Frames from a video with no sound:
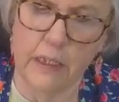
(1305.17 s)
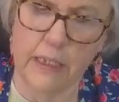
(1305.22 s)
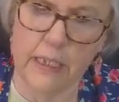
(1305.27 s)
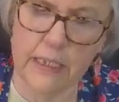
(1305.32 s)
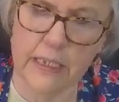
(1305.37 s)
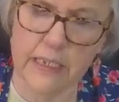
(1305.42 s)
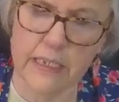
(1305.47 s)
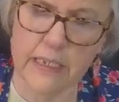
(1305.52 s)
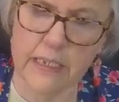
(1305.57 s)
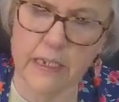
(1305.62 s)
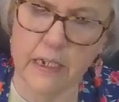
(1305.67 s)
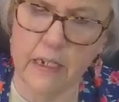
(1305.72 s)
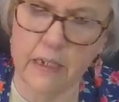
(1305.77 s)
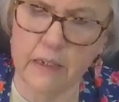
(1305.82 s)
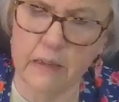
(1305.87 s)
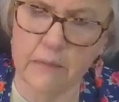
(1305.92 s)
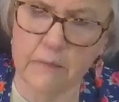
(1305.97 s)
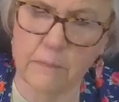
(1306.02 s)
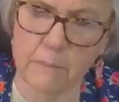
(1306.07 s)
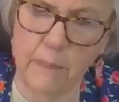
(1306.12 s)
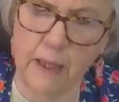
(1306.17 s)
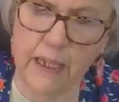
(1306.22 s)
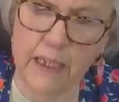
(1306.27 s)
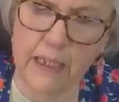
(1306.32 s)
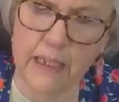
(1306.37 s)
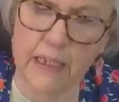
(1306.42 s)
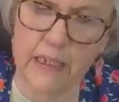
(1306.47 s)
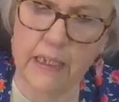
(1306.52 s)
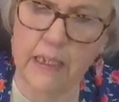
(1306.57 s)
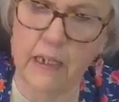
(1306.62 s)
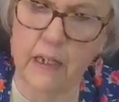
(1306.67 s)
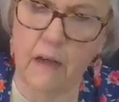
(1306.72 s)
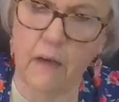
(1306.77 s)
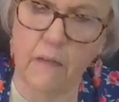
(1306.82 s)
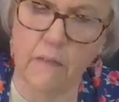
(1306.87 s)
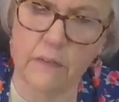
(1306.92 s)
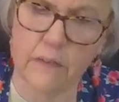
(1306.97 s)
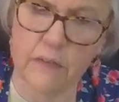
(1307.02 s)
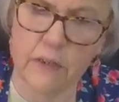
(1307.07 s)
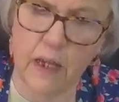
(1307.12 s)
stuck making it
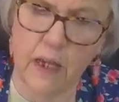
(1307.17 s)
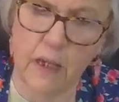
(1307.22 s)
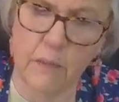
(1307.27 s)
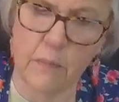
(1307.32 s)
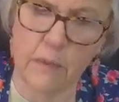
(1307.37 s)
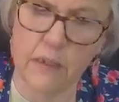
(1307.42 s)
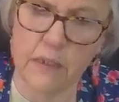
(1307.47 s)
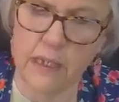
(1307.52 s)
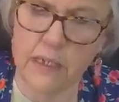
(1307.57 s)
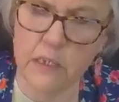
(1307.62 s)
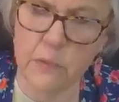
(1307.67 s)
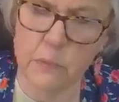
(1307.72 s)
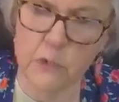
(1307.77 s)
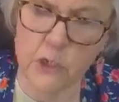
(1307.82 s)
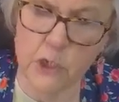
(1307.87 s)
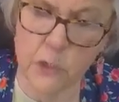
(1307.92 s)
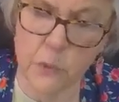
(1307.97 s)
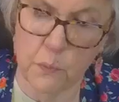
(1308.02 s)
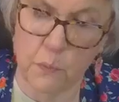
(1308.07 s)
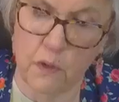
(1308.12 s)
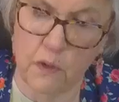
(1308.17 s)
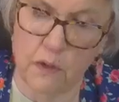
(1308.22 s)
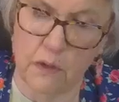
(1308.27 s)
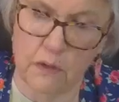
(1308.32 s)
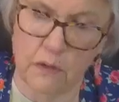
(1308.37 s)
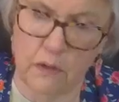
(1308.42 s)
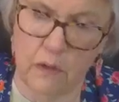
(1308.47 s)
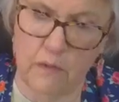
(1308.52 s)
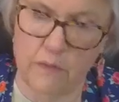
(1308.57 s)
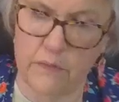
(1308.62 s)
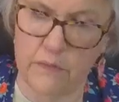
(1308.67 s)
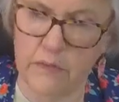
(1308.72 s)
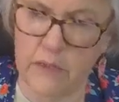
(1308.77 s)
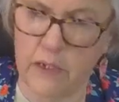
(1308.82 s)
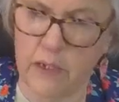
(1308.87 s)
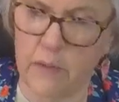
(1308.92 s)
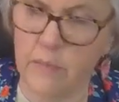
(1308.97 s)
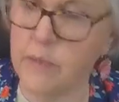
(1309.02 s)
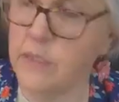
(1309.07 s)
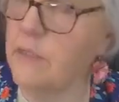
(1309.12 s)
all the time, and that's what you want all the
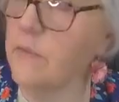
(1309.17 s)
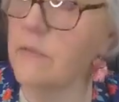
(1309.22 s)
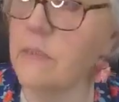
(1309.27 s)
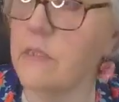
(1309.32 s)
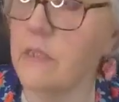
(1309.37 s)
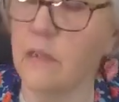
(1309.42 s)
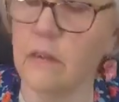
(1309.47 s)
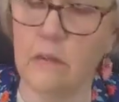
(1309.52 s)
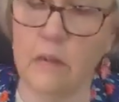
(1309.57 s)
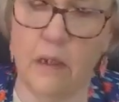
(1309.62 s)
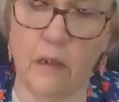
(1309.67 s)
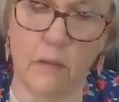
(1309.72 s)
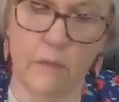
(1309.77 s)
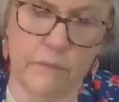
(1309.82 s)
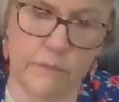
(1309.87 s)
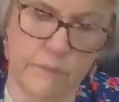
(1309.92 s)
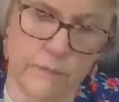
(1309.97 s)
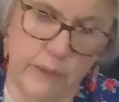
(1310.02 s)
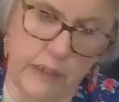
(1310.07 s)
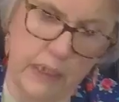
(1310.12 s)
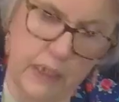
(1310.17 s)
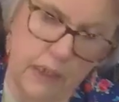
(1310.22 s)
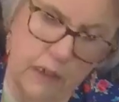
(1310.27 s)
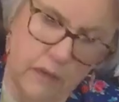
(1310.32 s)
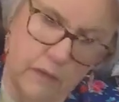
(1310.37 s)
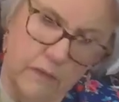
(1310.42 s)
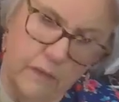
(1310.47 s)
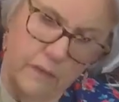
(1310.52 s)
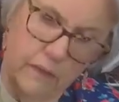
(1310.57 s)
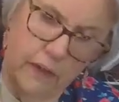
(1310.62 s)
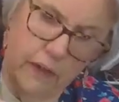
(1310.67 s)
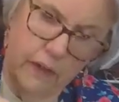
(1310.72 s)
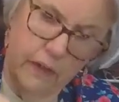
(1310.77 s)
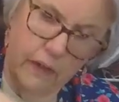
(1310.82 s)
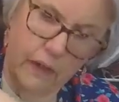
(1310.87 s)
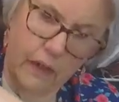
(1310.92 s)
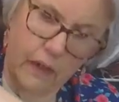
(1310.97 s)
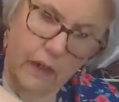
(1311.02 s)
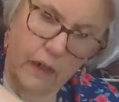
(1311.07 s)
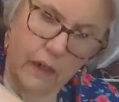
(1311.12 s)
time. So it's like, no, we can't do that.
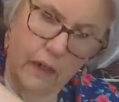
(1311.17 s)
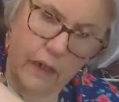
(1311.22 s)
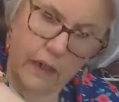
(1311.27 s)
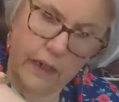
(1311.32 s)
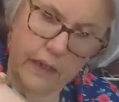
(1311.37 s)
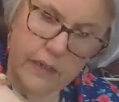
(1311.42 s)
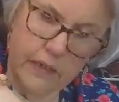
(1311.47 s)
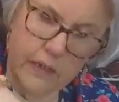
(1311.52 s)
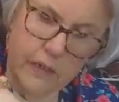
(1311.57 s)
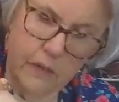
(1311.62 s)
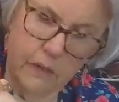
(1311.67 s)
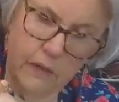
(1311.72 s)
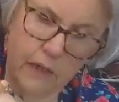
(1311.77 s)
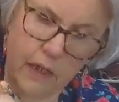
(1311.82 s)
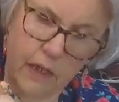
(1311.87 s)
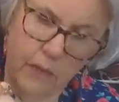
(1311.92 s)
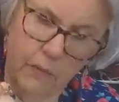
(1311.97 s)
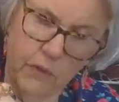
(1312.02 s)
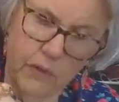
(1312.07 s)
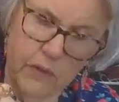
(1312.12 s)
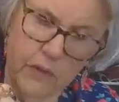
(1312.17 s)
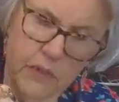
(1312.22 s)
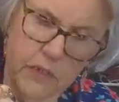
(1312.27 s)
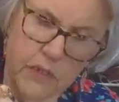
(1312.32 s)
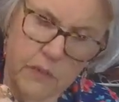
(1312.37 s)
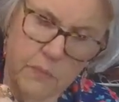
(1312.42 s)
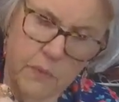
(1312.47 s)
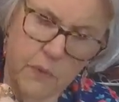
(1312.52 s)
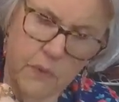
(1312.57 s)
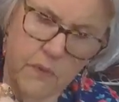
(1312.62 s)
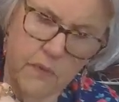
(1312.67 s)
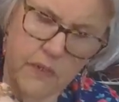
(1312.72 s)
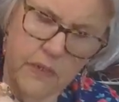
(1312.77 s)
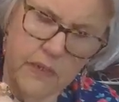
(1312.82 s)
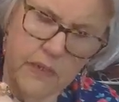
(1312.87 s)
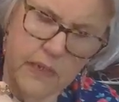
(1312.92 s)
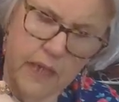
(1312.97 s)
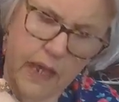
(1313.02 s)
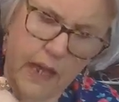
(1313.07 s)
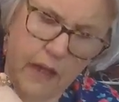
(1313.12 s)
All right, so now I'm going to smooth
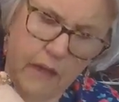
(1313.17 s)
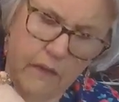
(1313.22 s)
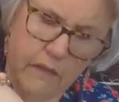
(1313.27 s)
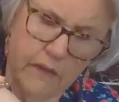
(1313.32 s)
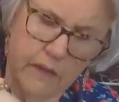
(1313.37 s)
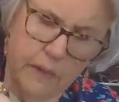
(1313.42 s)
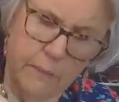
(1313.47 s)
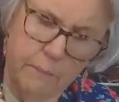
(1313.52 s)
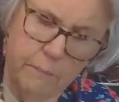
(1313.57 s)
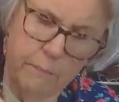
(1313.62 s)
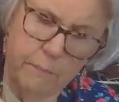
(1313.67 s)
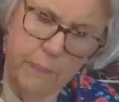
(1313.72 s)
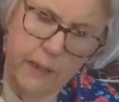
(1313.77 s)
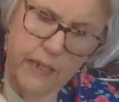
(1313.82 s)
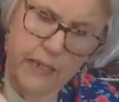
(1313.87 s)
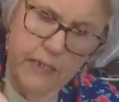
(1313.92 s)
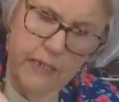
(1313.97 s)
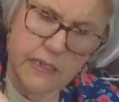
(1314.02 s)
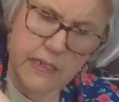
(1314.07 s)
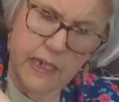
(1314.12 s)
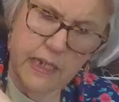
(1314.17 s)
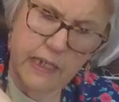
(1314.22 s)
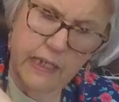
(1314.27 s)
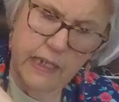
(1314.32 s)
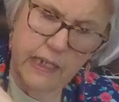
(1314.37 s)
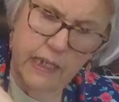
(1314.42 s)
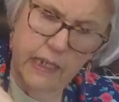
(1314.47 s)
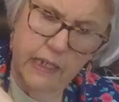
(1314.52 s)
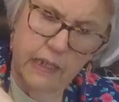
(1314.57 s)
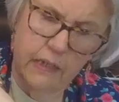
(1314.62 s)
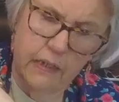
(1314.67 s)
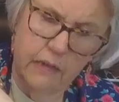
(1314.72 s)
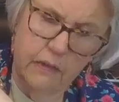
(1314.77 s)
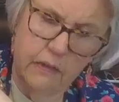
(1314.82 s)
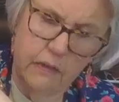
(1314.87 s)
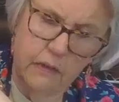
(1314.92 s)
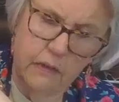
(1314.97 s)
this out the best I can.